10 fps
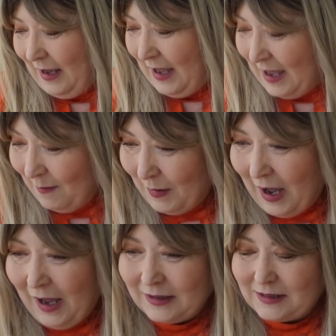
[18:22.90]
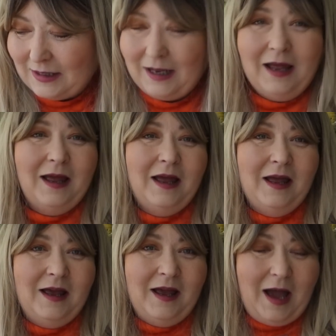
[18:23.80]
Um, and
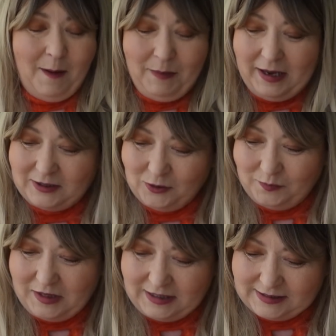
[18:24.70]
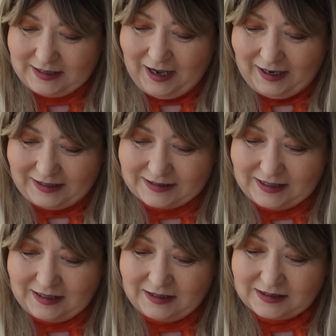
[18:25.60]
I picked up this,
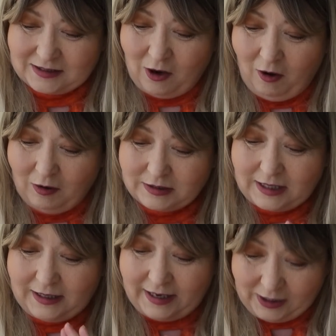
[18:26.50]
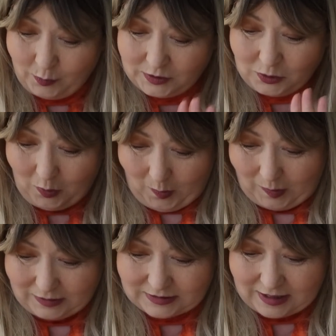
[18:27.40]
guys, and it's called Liquid
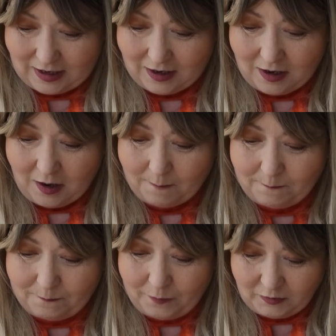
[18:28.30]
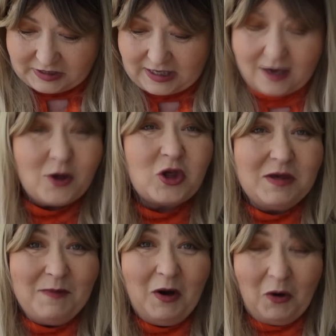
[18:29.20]
Gold Body
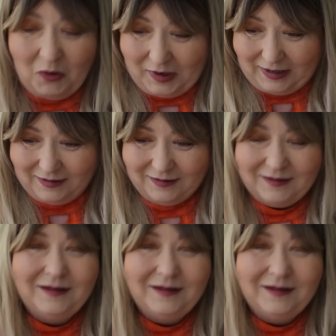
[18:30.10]
Shimmer Oil.